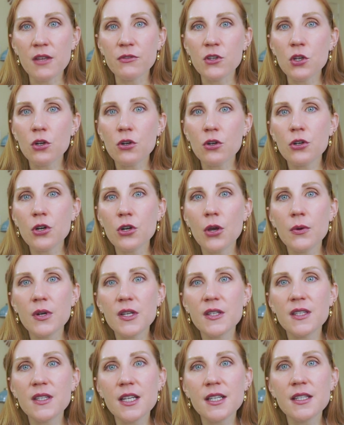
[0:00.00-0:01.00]
If you're
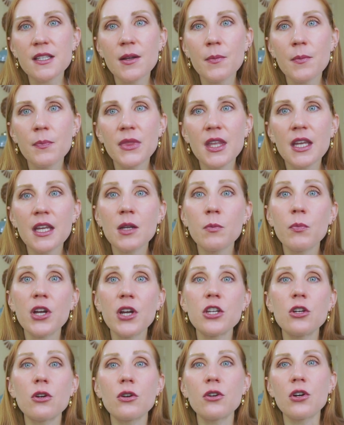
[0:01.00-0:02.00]
noticing something
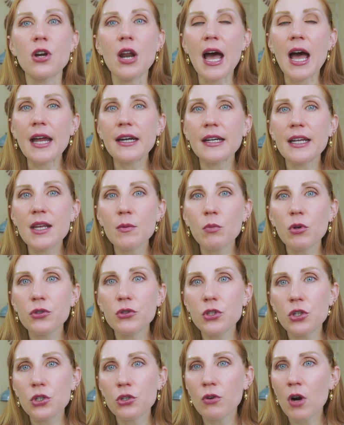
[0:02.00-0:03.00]
but you're not
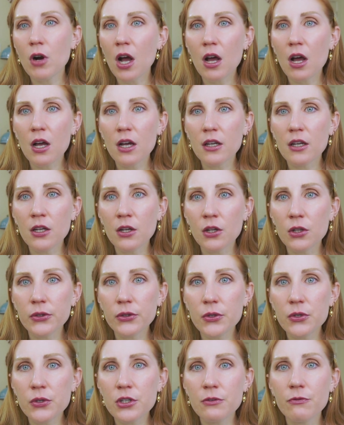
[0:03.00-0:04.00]
able to draw a
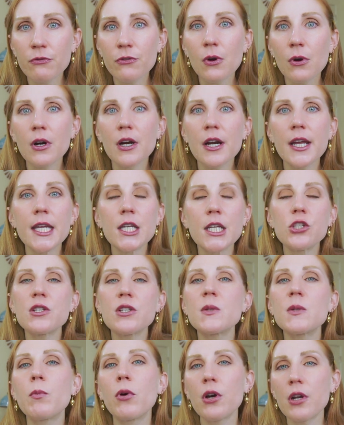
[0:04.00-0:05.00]
conclusion for it,
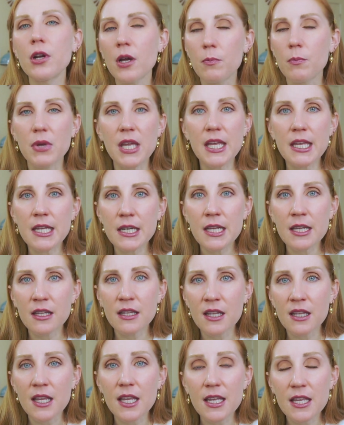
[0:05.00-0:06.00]
just put a pin
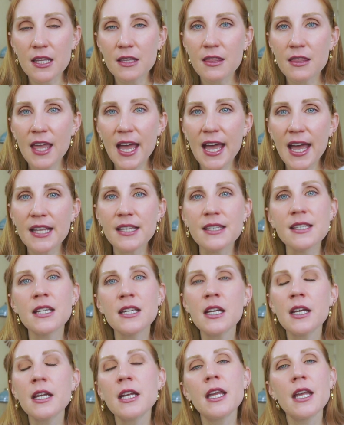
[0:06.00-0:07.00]
in, in
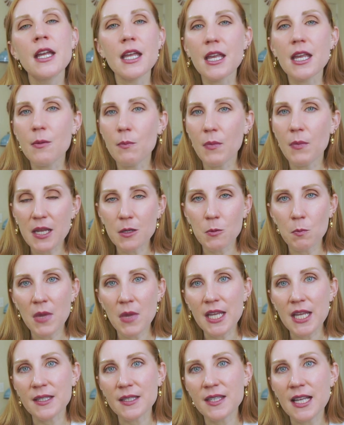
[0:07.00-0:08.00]
that it might
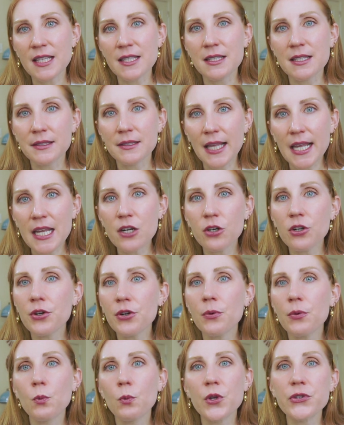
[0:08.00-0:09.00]
make sense
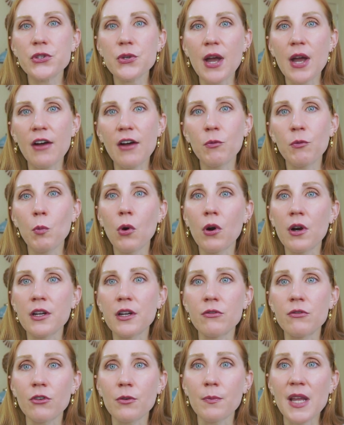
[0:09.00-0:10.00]
later once you have
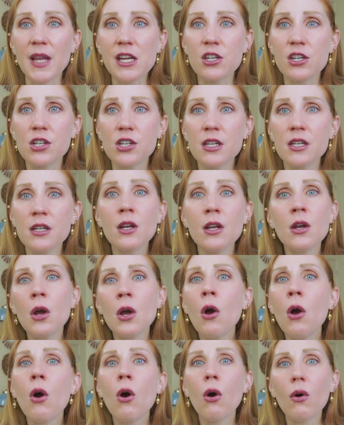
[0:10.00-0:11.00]
more information.
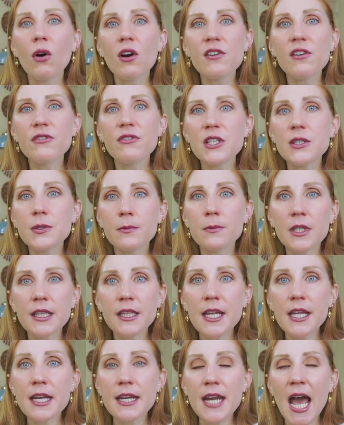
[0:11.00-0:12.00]
Or if it's
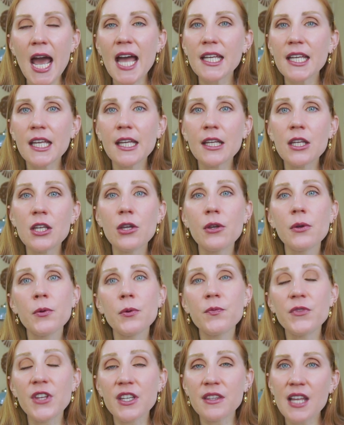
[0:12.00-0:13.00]
really nagging
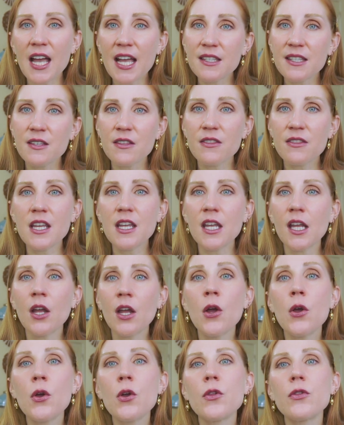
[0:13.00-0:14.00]
you, then that's a
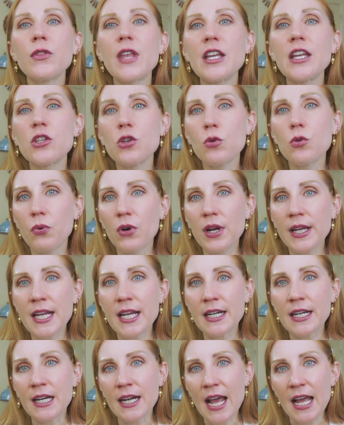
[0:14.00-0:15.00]
thing that you
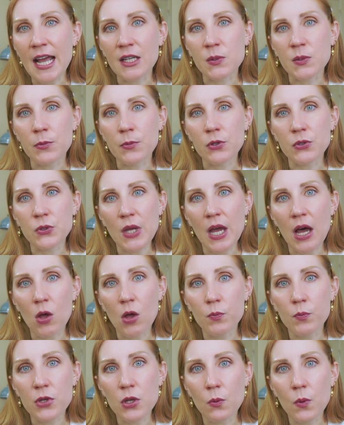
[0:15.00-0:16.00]
bring in an expert to
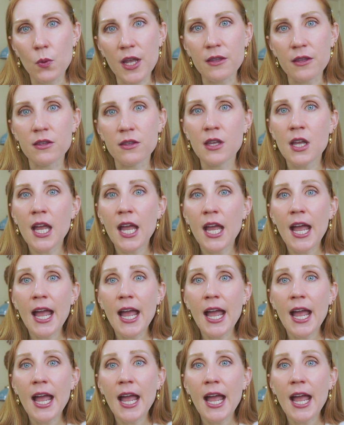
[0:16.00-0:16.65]
help you with.